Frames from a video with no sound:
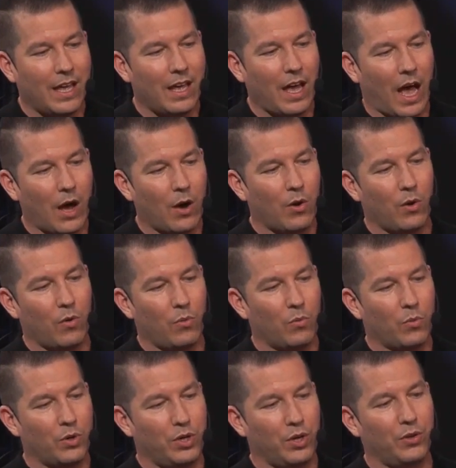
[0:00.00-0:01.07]
how
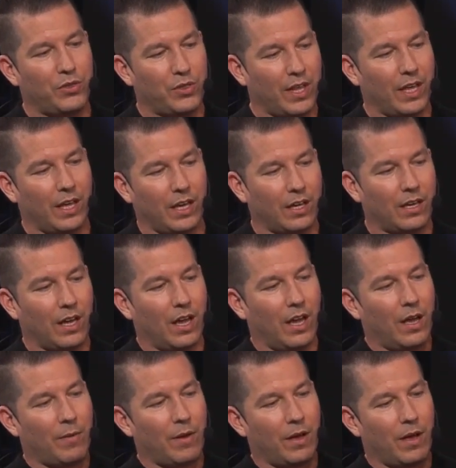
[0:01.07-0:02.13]
would you think
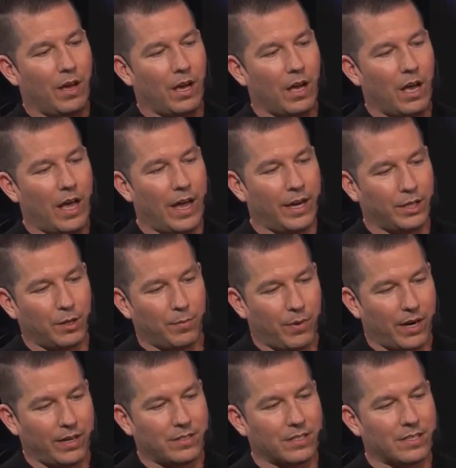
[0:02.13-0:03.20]

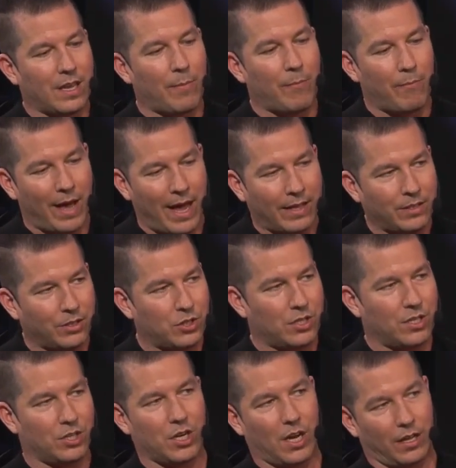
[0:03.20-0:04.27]
enterprises can manage
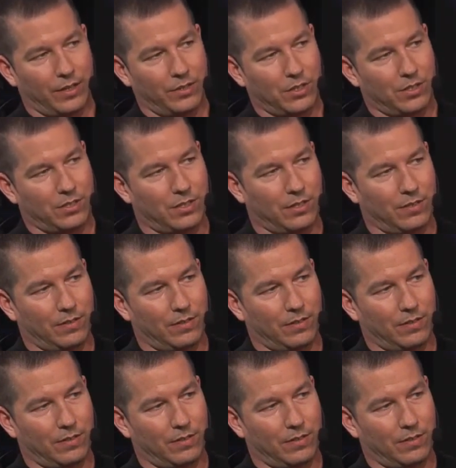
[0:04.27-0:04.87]
the challenges?